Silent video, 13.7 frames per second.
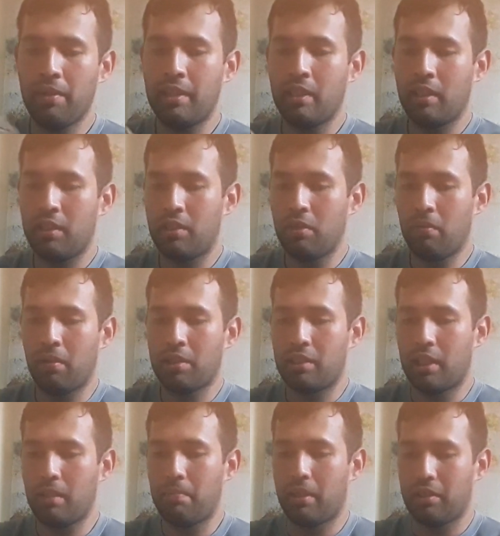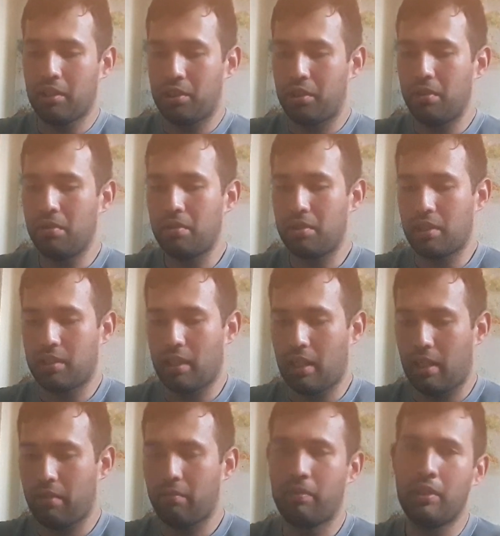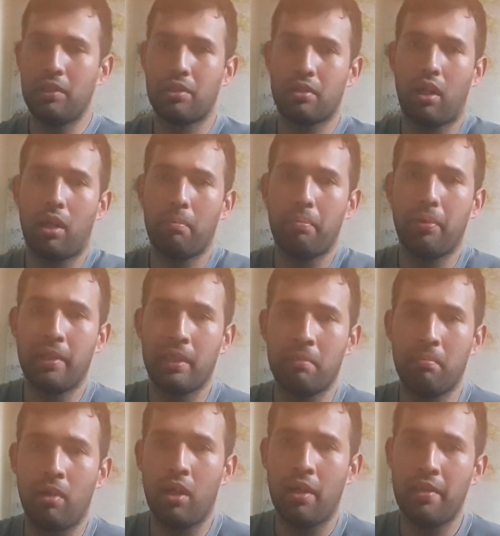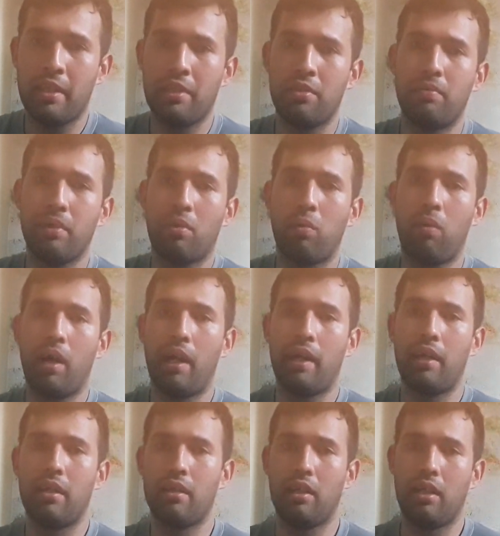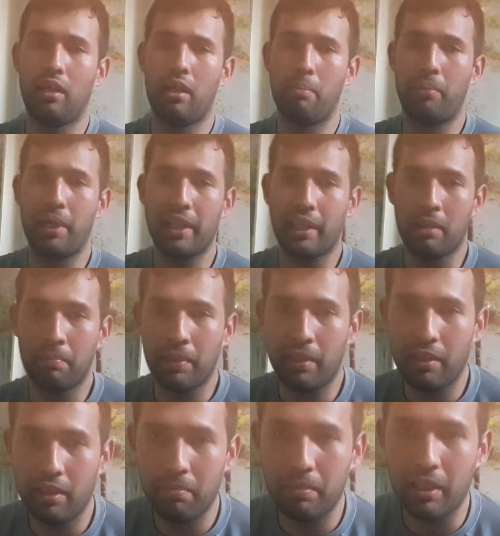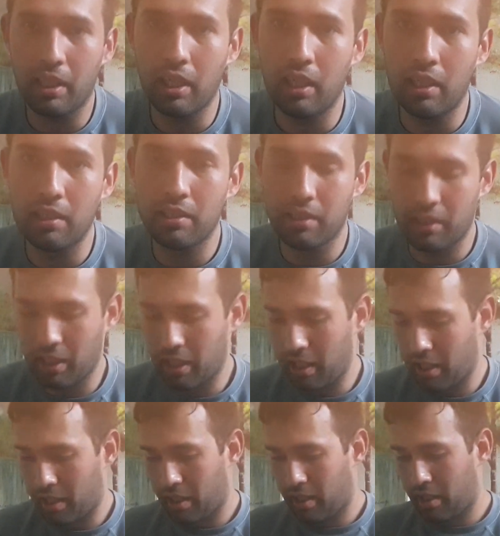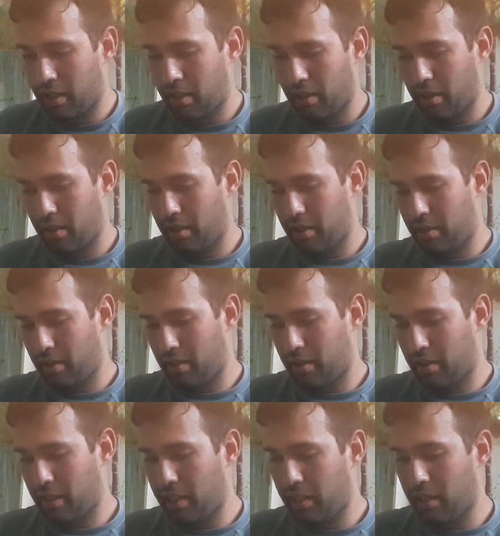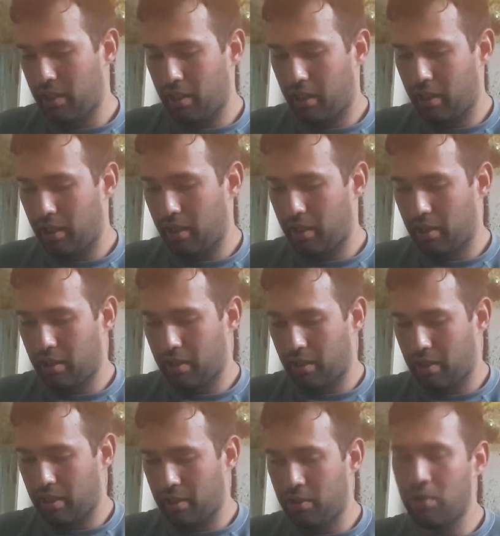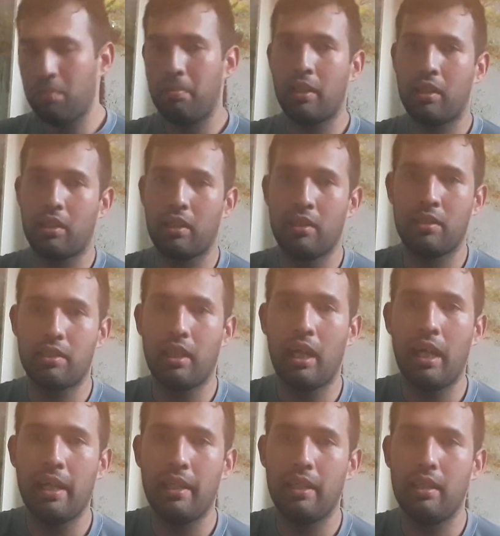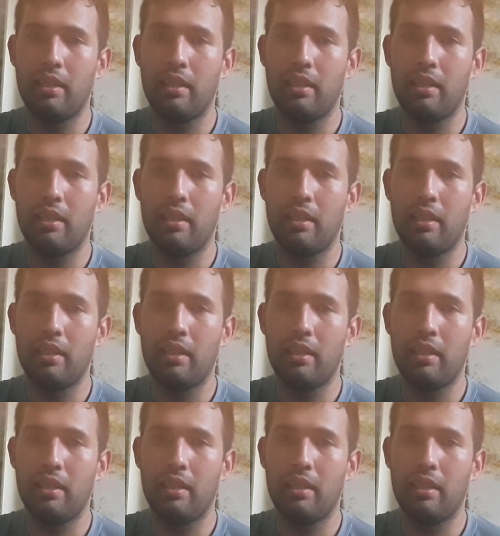thing I do want to say about these shoes is that when you start putting them on, they do require a break-in period, because the nubuck inside